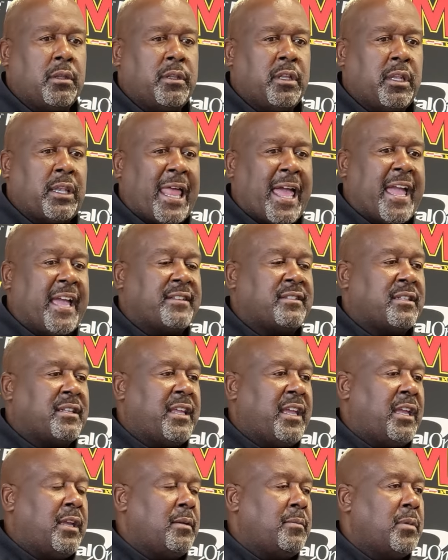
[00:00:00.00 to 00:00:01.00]
the last
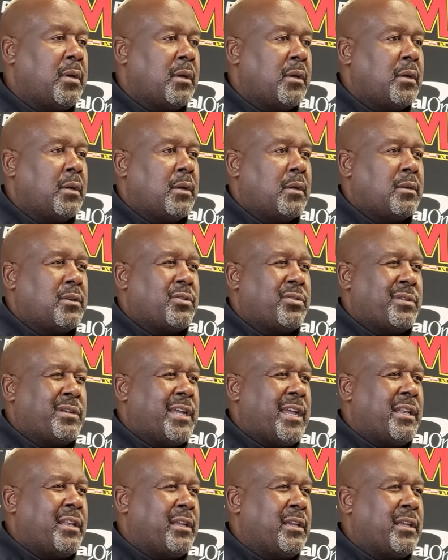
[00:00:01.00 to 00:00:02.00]
name
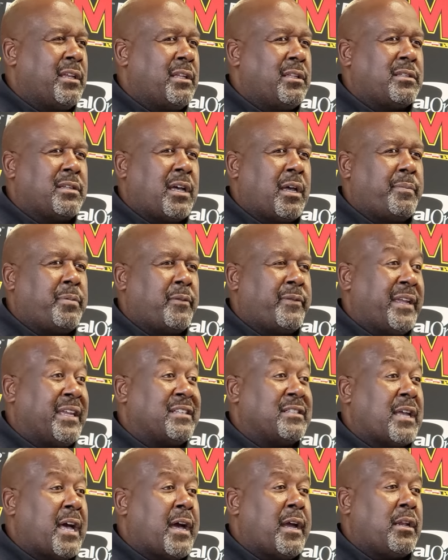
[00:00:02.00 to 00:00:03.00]
creating any type of
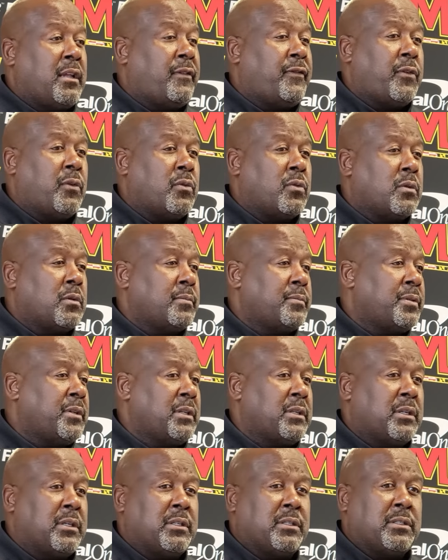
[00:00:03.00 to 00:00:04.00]
anxiety for him
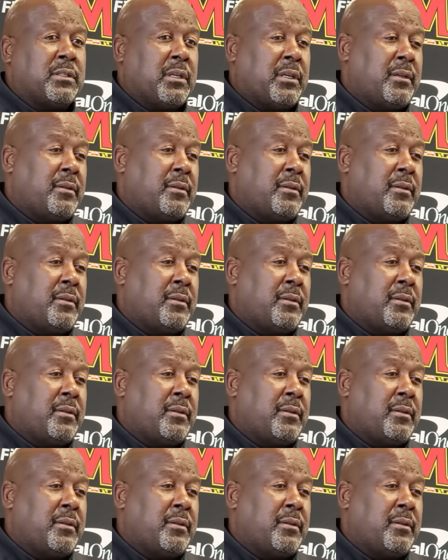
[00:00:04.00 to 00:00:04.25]
because,